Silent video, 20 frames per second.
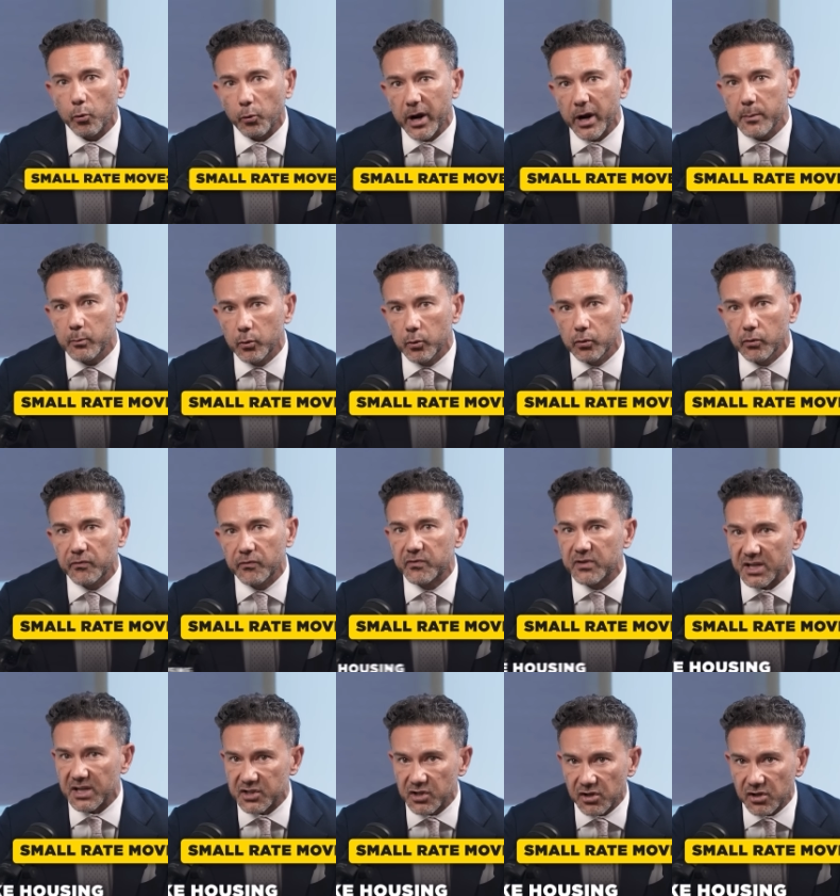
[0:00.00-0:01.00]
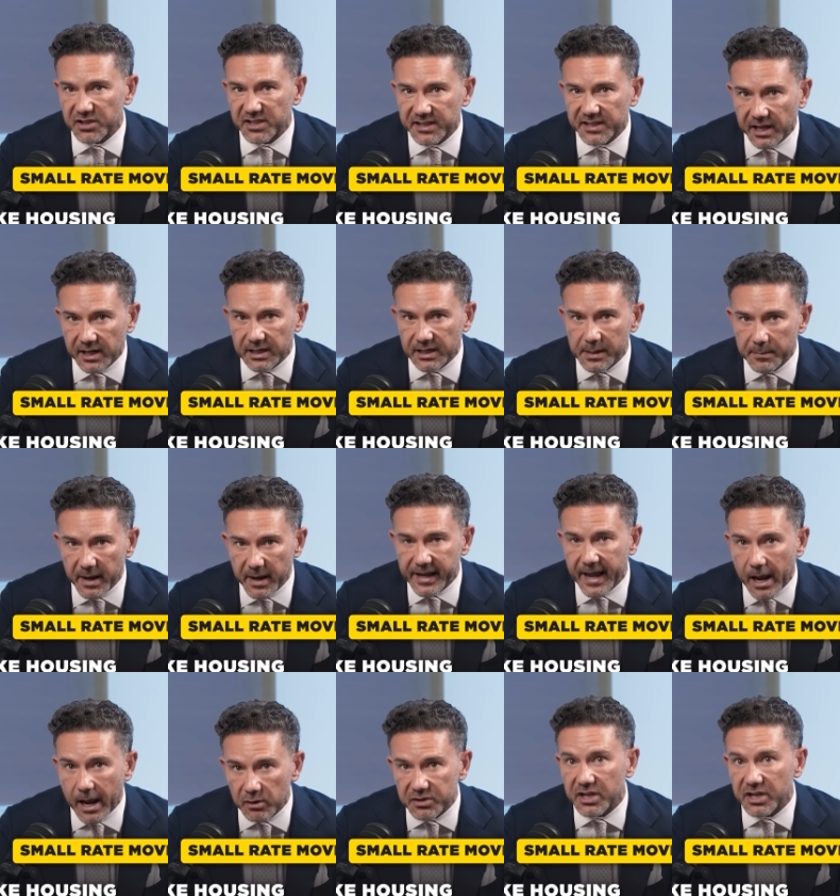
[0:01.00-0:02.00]
rate move does not suddenly make
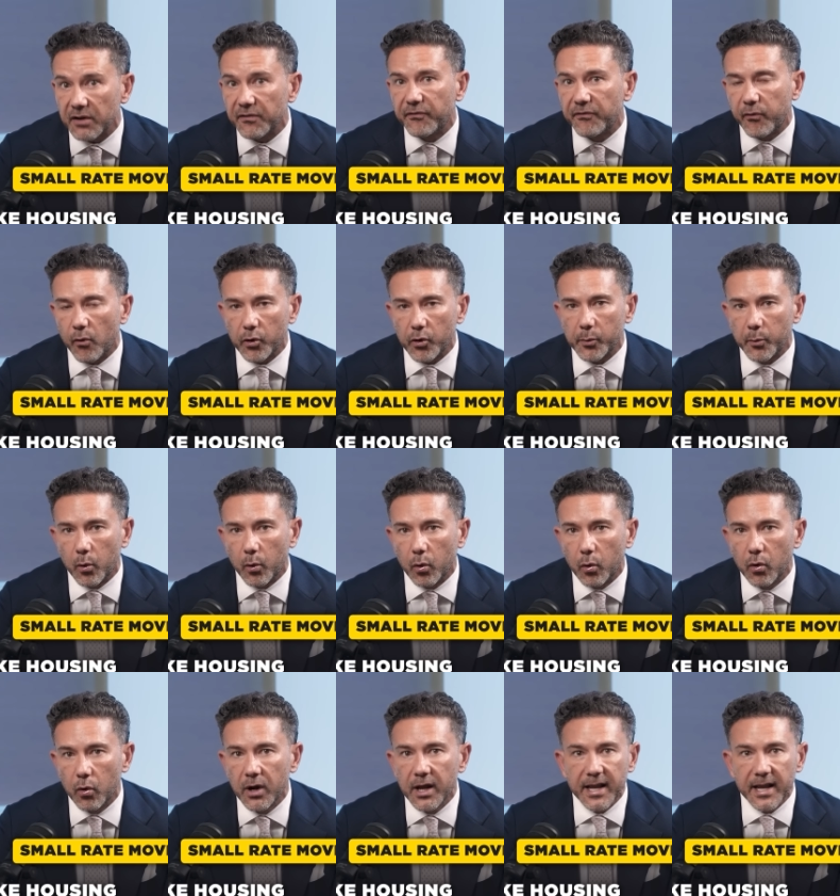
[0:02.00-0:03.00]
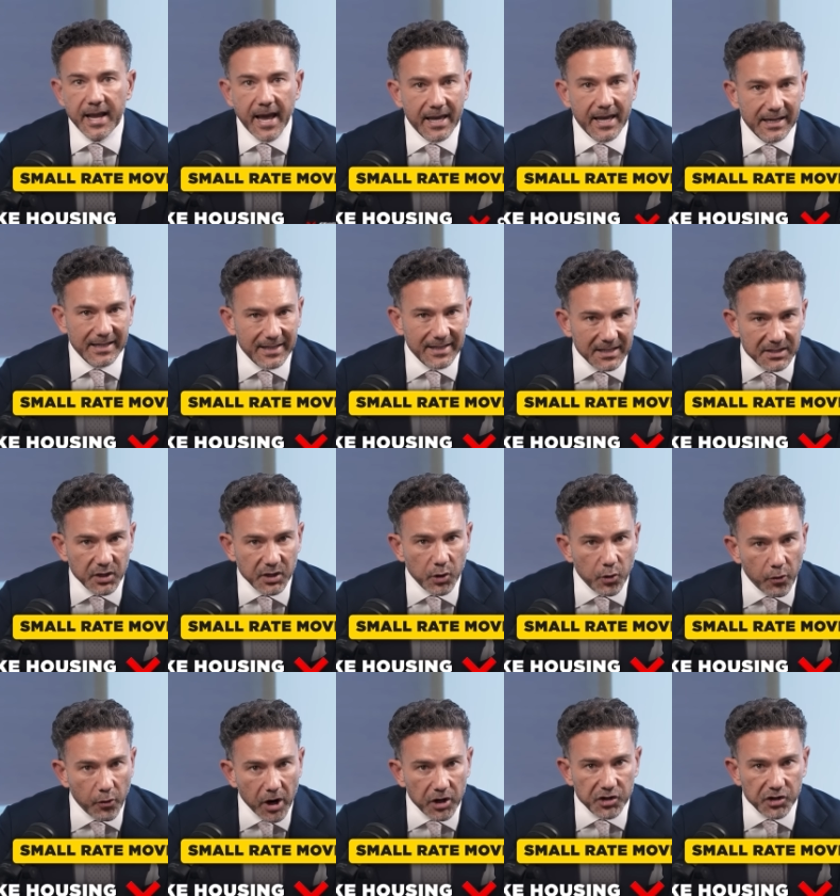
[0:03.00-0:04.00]
housing affordable, and it doesn't
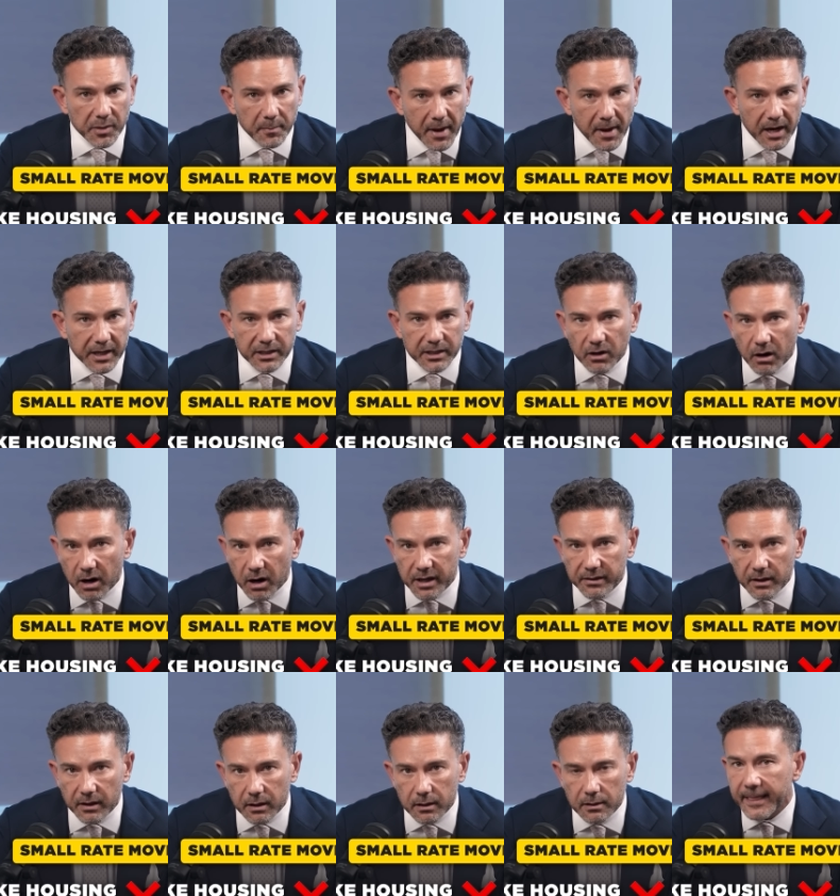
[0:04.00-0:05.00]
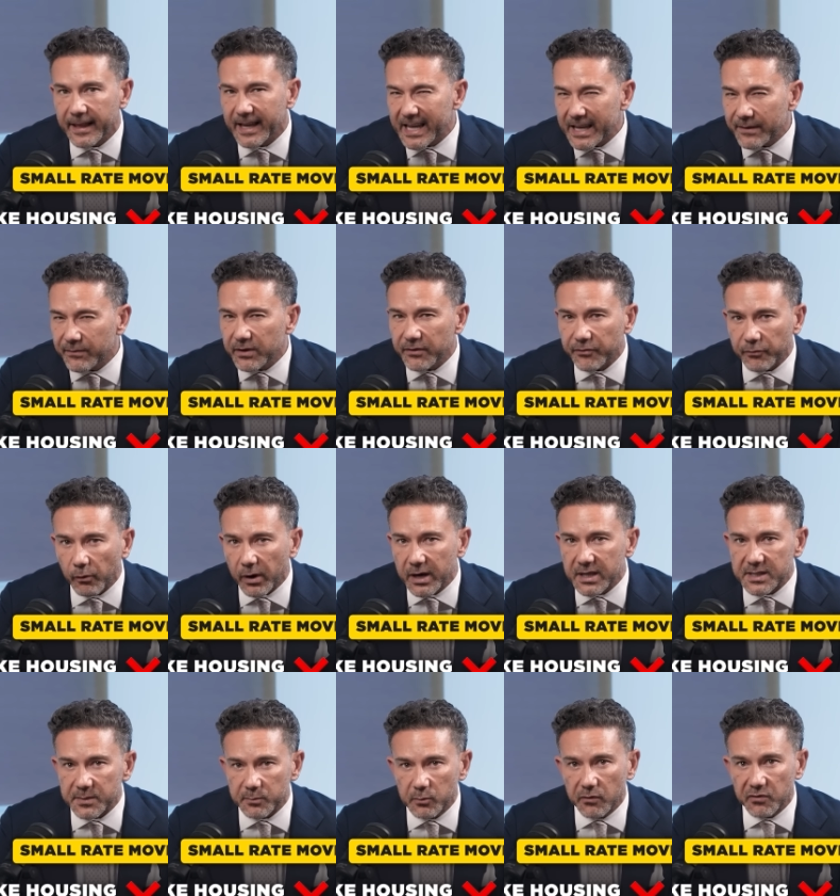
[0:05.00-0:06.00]
crash the market either. Even if rates
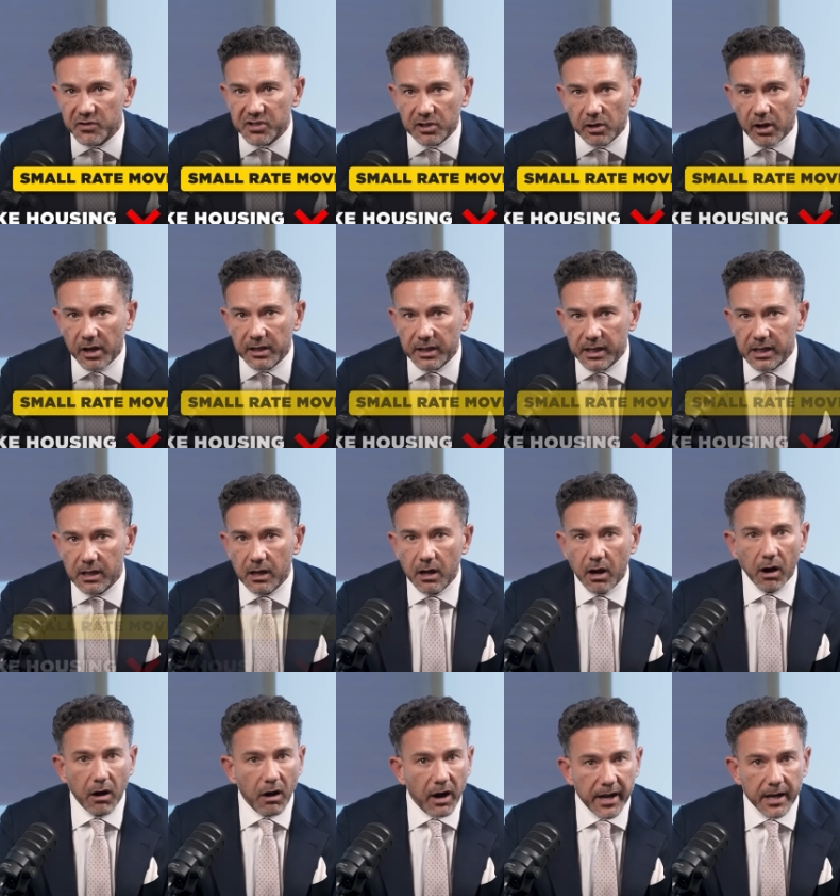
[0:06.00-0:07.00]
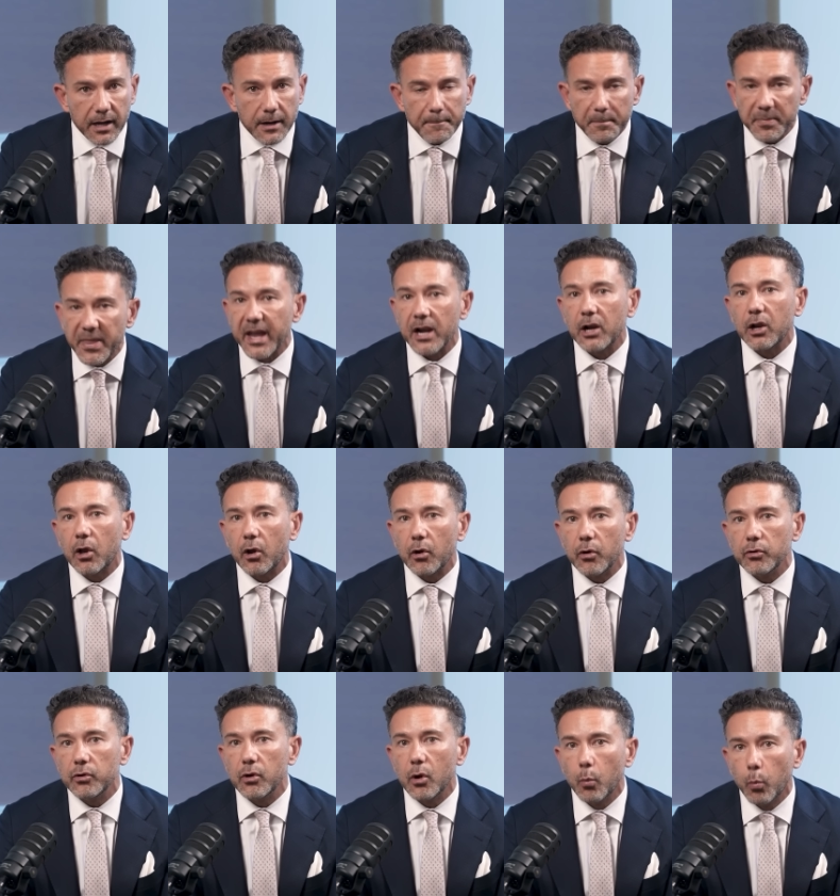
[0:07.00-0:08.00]
move slightly higher, that
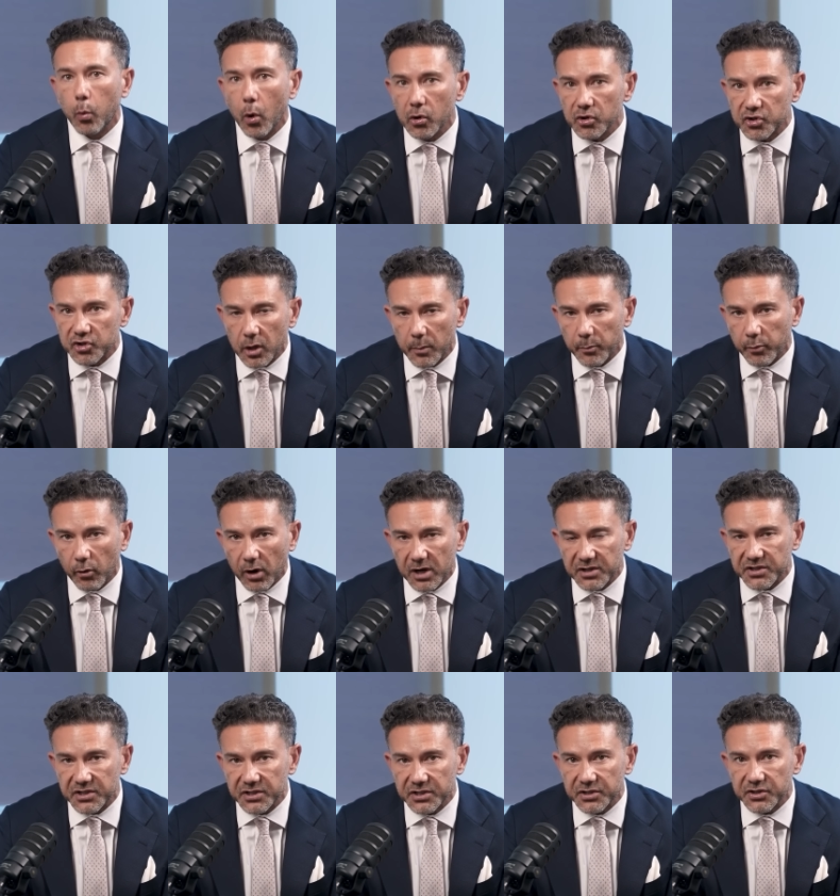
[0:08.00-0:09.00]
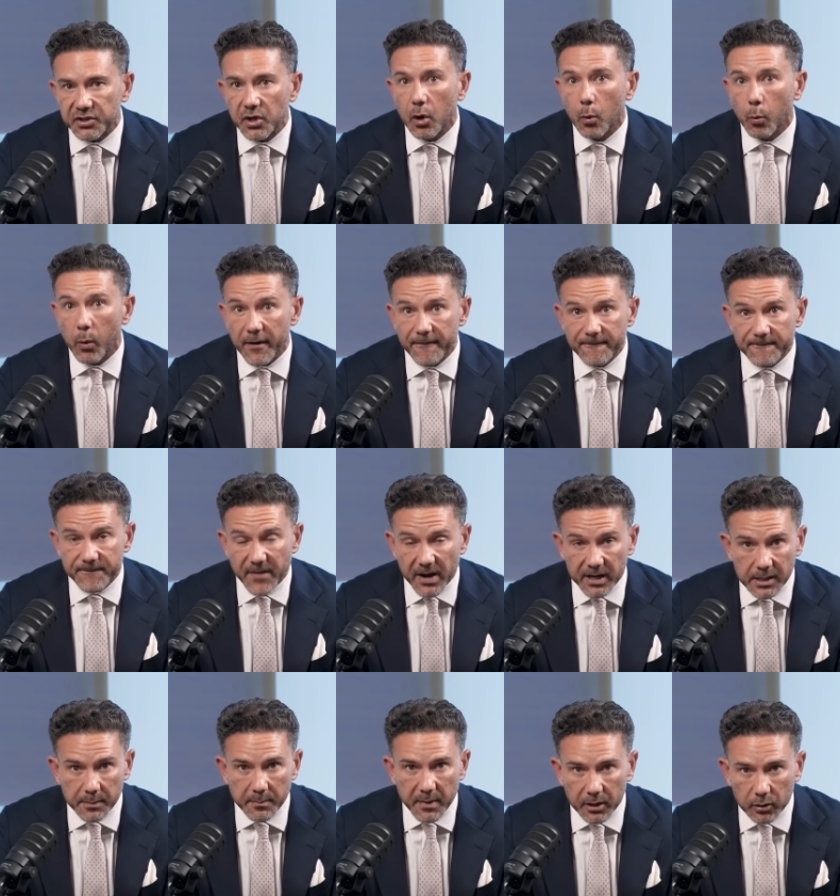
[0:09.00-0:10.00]
alone won't stop prices where
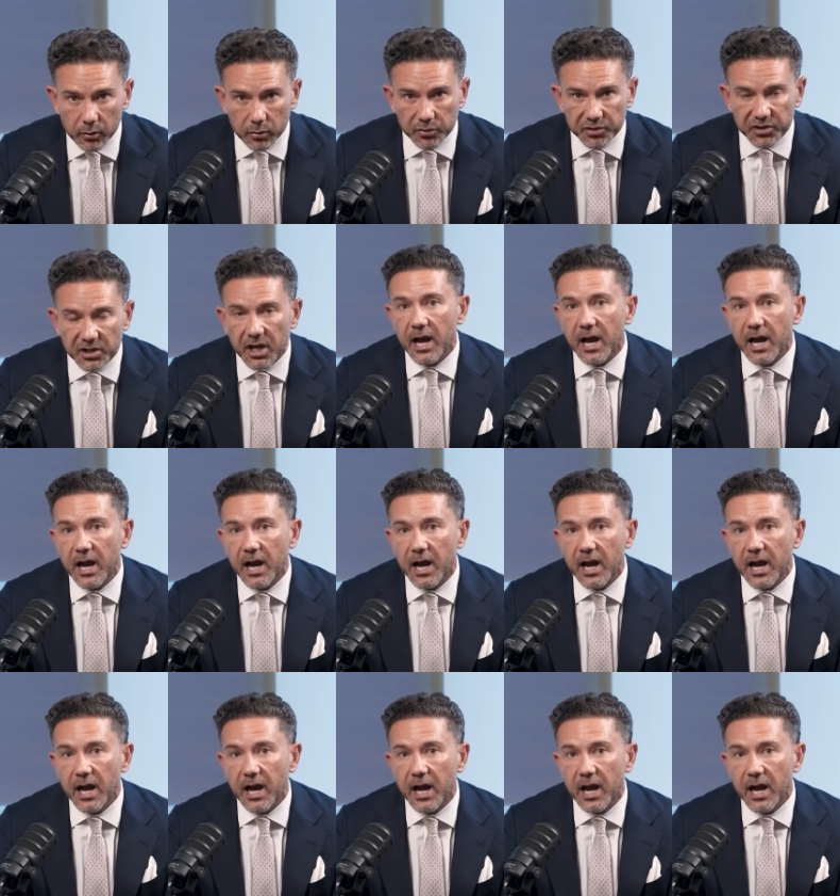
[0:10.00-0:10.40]
fundamentals